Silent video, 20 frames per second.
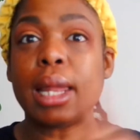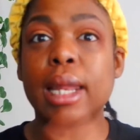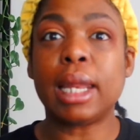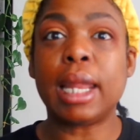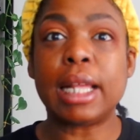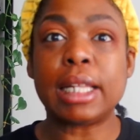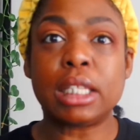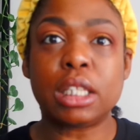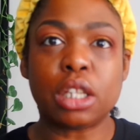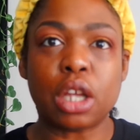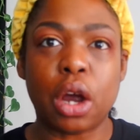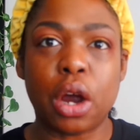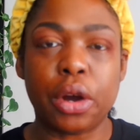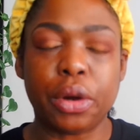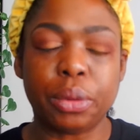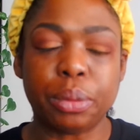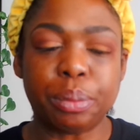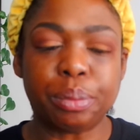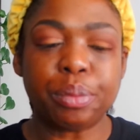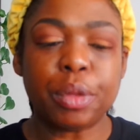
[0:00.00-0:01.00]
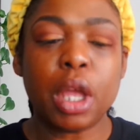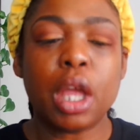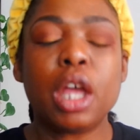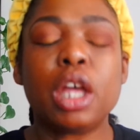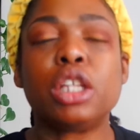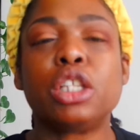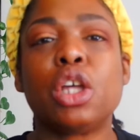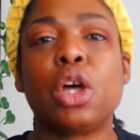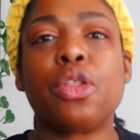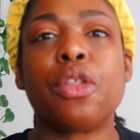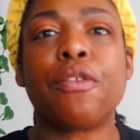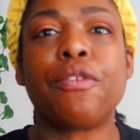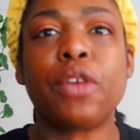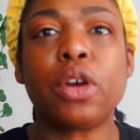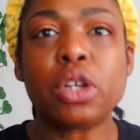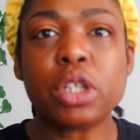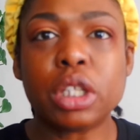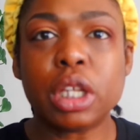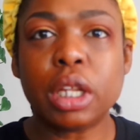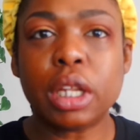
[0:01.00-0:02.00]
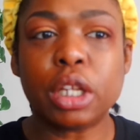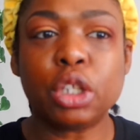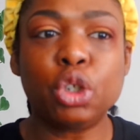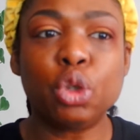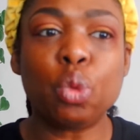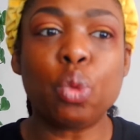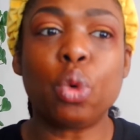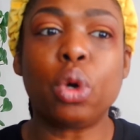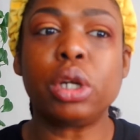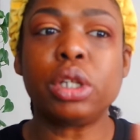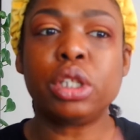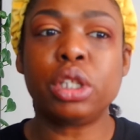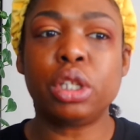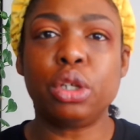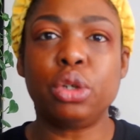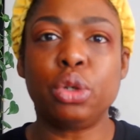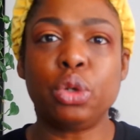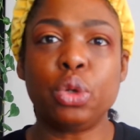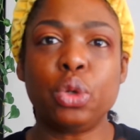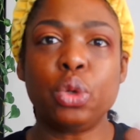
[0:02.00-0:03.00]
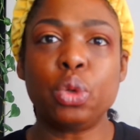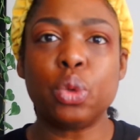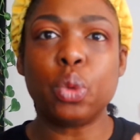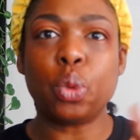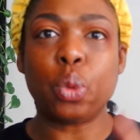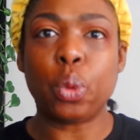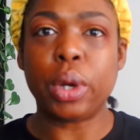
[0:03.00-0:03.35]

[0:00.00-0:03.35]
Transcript: Let's start. So the first thing that you want to do